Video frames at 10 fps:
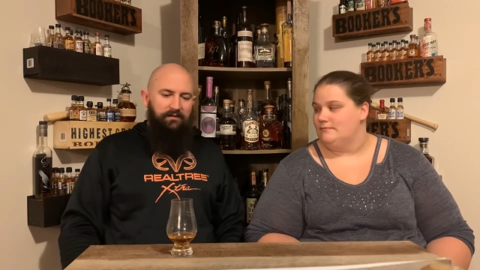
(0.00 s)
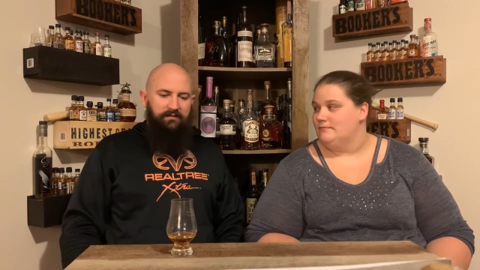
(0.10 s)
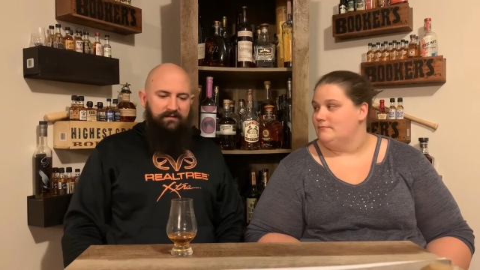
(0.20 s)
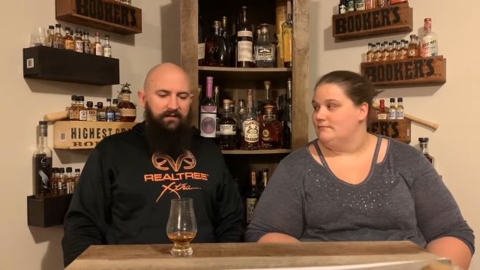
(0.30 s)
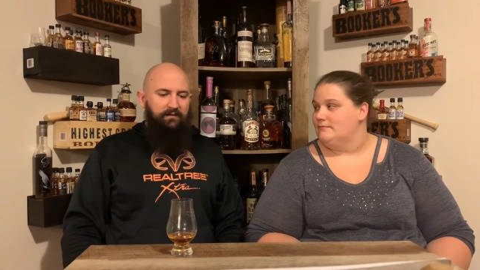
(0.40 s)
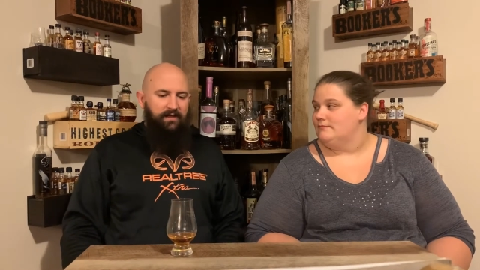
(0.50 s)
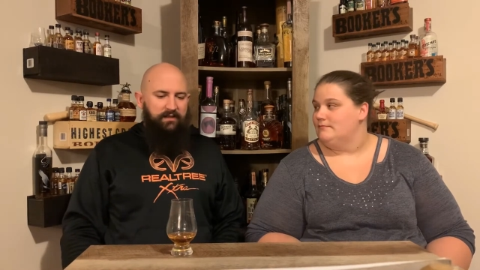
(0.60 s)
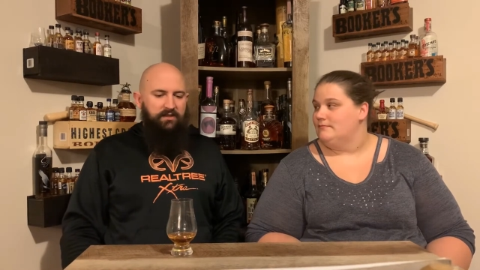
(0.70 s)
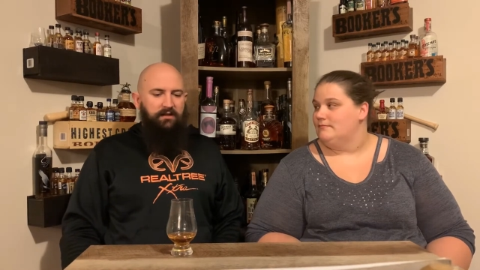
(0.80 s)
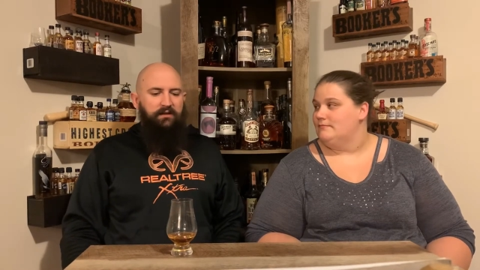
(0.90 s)
Speaker 1: It's got a lot
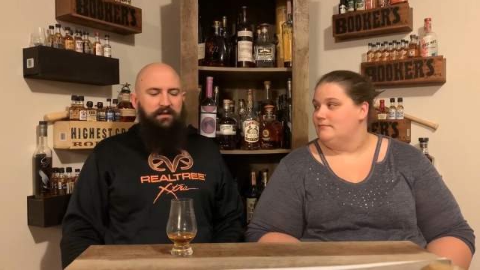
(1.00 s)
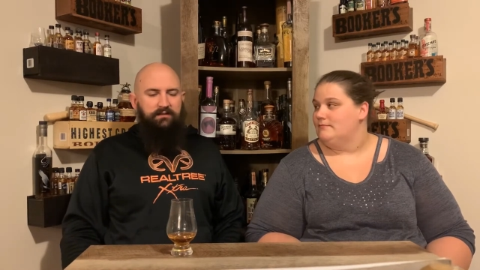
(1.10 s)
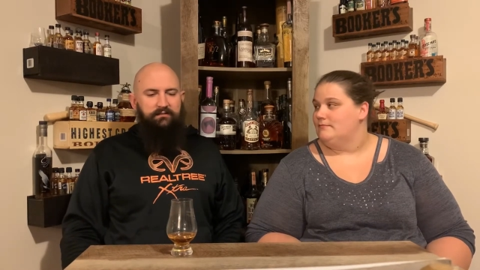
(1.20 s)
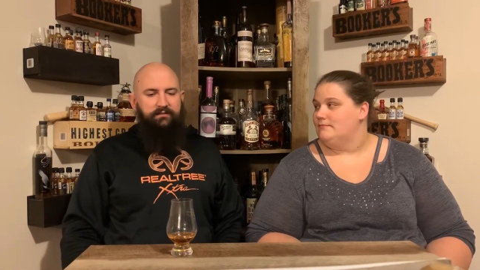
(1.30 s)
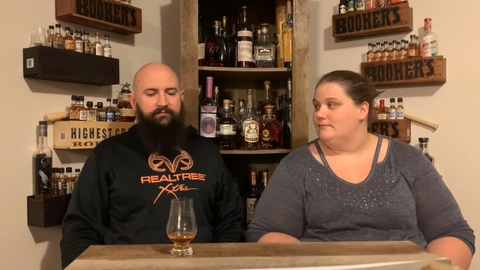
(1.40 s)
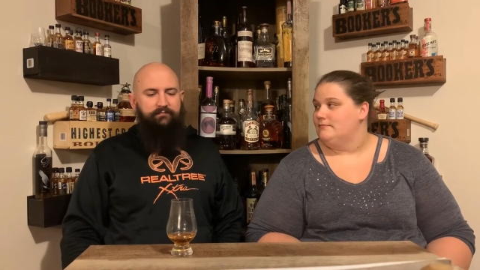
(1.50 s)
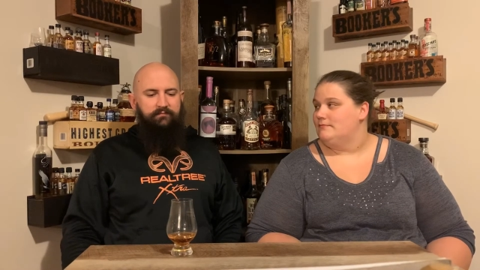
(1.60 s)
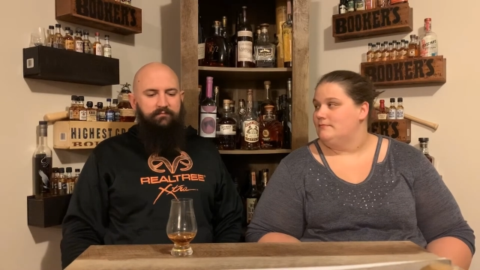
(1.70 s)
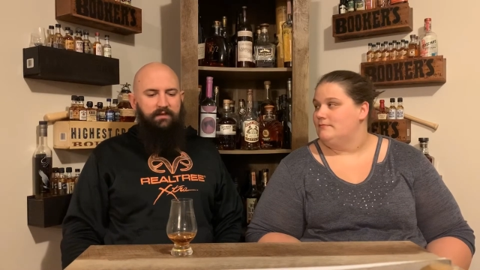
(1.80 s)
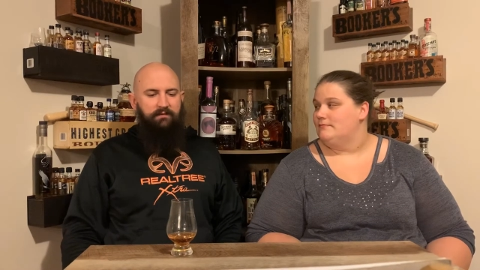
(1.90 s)
of char actually,
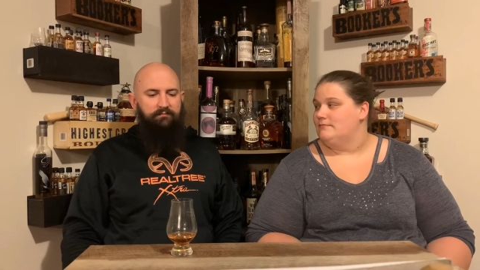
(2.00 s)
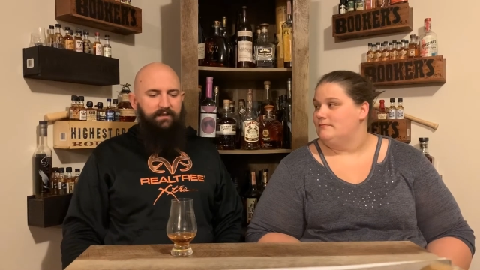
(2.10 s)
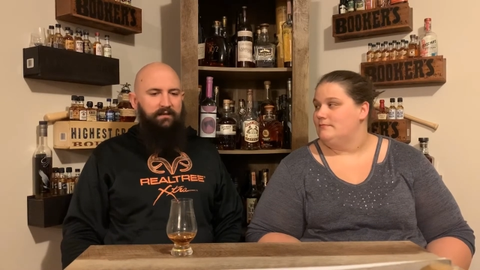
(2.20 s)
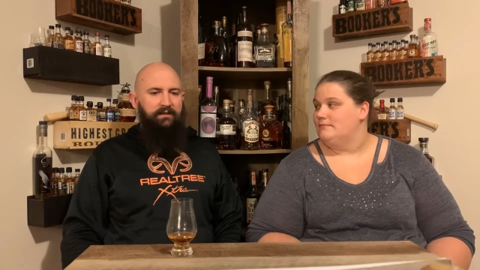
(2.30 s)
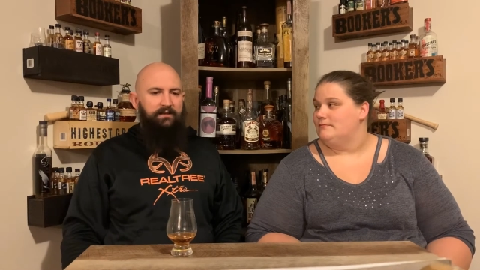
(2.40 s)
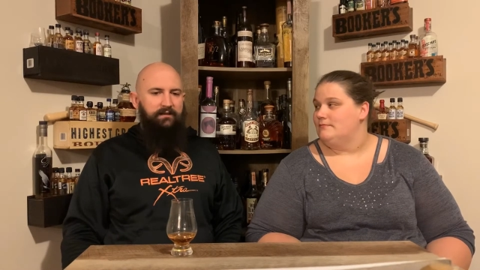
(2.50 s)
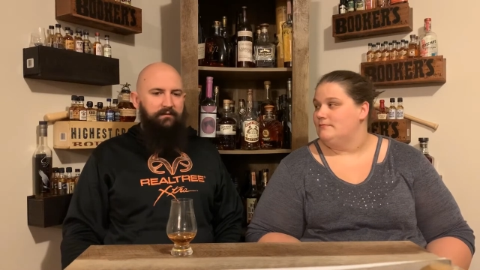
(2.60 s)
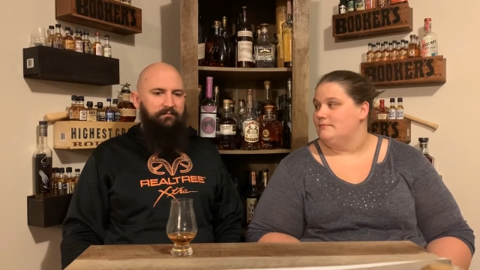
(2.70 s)
but I like it.